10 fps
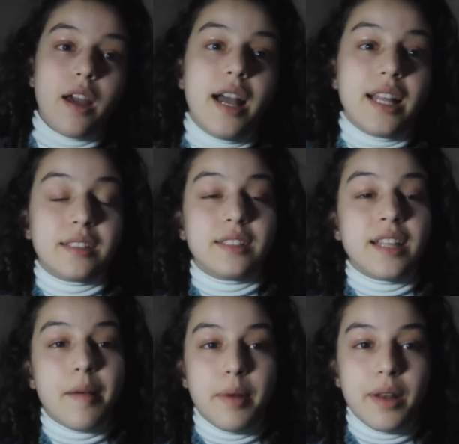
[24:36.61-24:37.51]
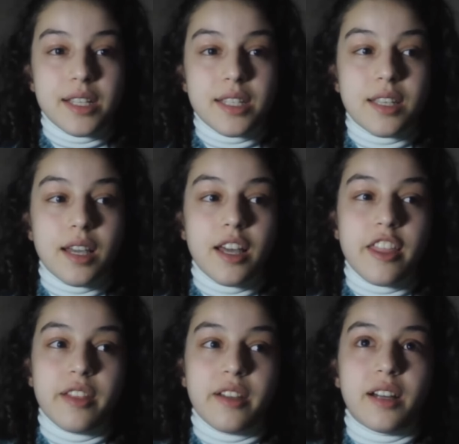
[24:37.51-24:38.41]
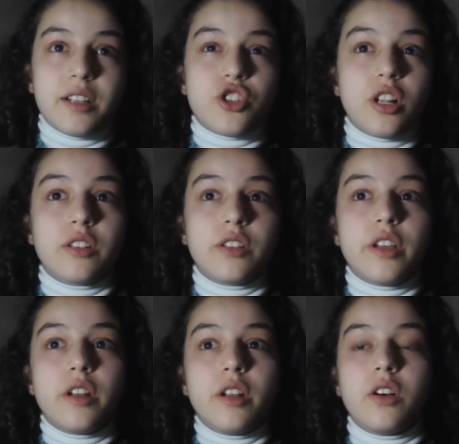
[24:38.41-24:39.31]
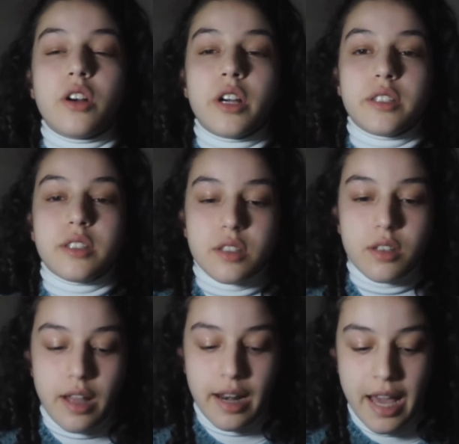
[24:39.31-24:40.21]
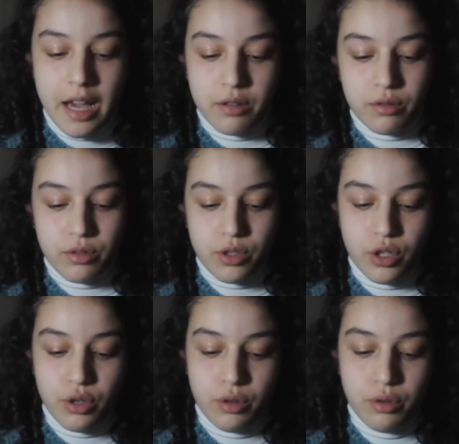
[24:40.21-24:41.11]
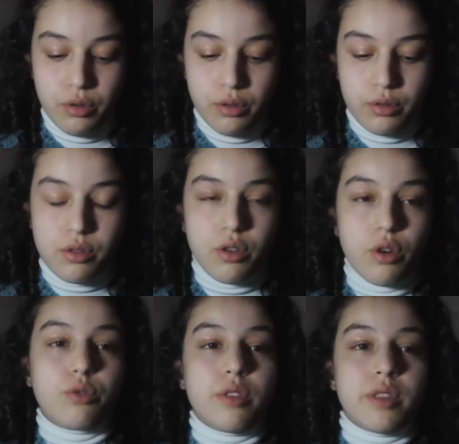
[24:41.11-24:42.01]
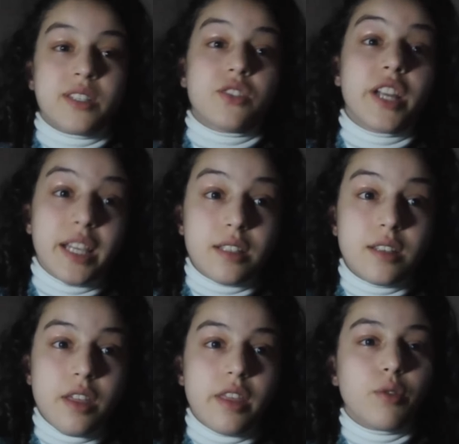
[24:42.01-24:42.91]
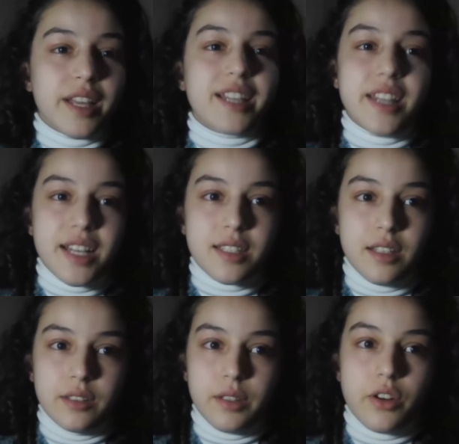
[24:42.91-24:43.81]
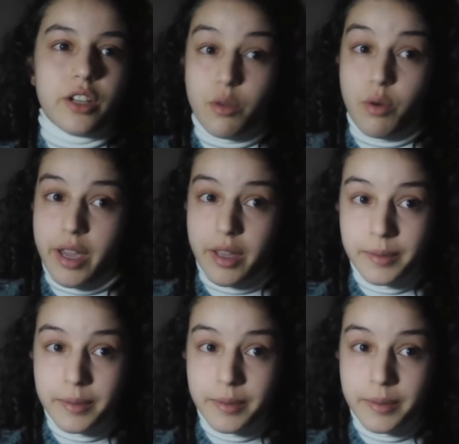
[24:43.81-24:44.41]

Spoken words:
and Nablus, the children aren't allowed to go to the street. They will get arrested right away.